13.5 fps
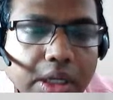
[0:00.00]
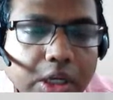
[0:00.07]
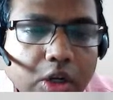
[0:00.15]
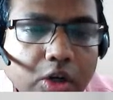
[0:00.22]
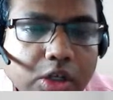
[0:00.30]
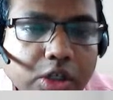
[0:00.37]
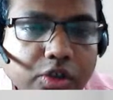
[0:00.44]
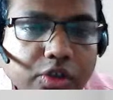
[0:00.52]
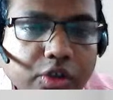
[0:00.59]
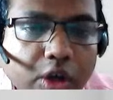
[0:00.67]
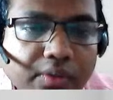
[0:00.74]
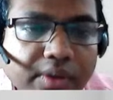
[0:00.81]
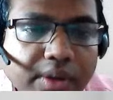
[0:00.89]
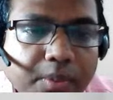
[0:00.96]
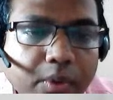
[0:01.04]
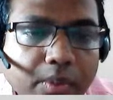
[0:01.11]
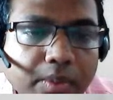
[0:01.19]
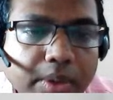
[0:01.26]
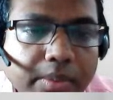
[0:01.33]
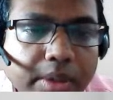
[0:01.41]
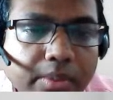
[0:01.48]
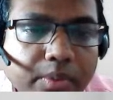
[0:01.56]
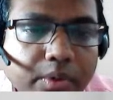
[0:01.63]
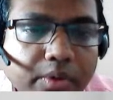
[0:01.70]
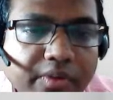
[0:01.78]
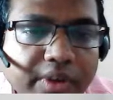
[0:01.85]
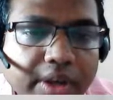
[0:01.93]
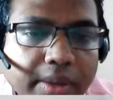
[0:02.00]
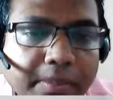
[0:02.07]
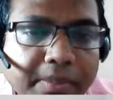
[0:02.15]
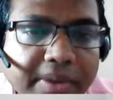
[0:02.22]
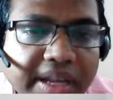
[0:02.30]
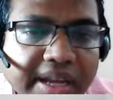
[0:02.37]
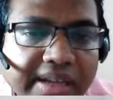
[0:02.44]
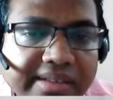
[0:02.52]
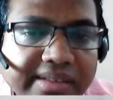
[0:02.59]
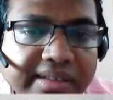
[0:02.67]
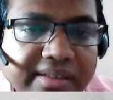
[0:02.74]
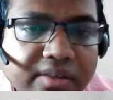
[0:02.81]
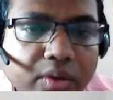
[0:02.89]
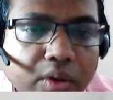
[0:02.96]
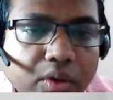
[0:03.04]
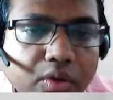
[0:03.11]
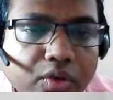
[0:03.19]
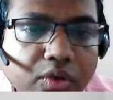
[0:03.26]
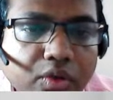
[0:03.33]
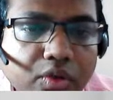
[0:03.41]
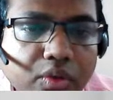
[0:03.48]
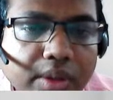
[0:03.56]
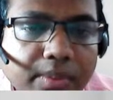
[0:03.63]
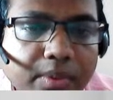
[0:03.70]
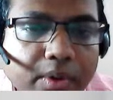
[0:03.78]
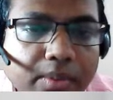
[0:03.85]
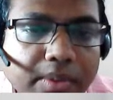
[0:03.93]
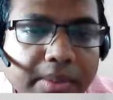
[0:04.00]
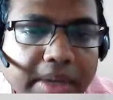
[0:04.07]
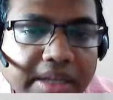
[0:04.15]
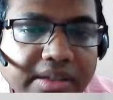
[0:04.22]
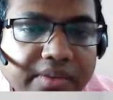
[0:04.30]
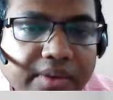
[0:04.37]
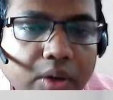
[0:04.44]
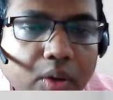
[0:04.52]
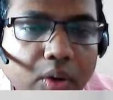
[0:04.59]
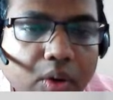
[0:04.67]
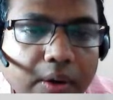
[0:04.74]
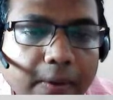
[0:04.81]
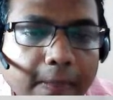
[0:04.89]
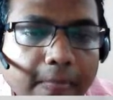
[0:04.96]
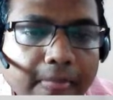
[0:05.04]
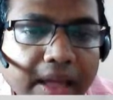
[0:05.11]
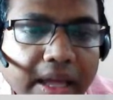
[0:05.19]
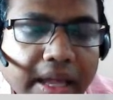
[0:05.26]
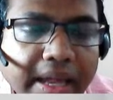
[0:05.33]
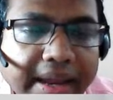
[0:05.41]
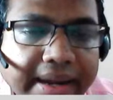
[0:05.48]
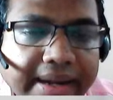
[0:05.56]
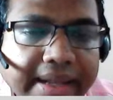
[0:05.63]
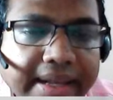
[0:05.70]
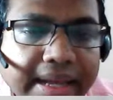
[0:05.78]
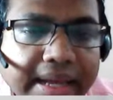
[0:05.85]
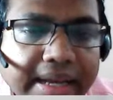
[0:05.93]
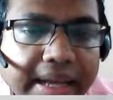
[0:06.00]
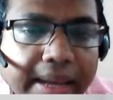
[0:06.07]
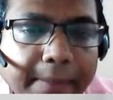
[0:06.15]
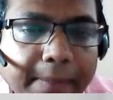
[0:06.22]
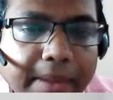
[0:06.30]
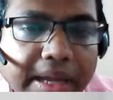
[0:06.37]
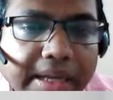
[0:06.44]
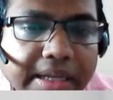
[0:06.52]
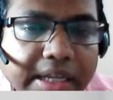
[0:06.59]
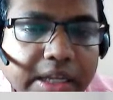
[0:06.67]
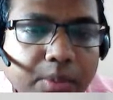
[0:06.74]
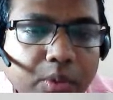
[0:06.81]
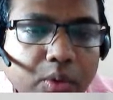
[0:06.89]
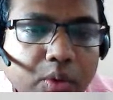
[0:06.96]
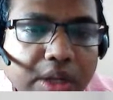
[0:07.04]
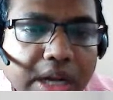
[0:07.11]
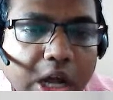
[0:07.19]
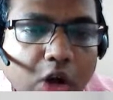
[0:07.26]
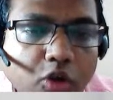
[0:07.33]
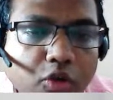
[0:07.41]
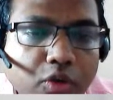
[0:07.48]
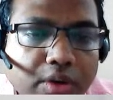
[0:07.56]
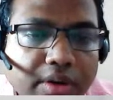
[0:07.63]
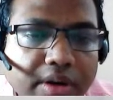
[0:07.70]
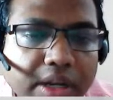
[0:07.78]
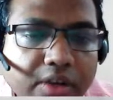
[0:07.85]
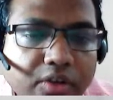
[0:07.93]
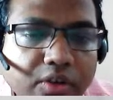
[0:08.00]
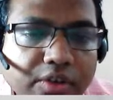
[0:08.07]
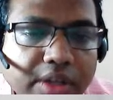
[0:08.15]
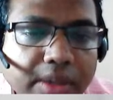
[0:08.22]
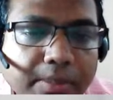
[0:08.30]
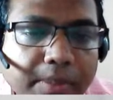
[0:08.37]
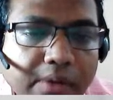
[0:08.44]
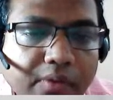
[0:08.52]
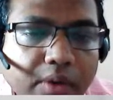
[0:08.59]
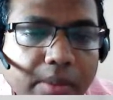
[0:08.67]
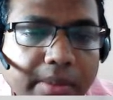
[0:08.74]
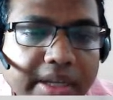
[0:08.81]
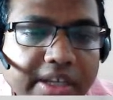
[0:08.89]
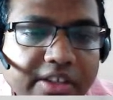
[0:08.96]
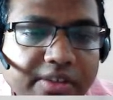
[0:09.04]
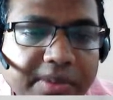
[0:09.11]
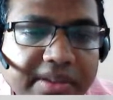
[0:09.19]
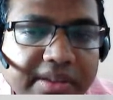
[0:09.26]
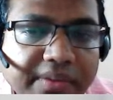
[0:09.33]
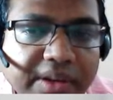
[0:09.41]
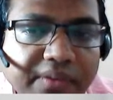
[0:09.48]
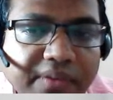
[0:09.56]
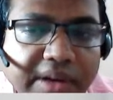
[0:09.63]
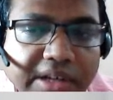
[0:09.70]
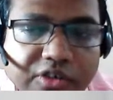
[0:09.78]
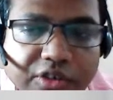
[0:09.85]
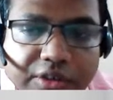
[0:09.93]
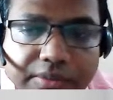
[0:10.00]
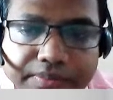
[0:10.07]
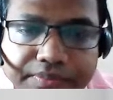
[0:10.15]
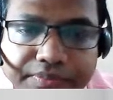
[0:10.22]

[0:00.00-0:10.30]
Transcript: In order to solve a problem, improve a pre-exist solutions to a problem, achieve a goal, handle and applied input and output relations, and perform a specific function.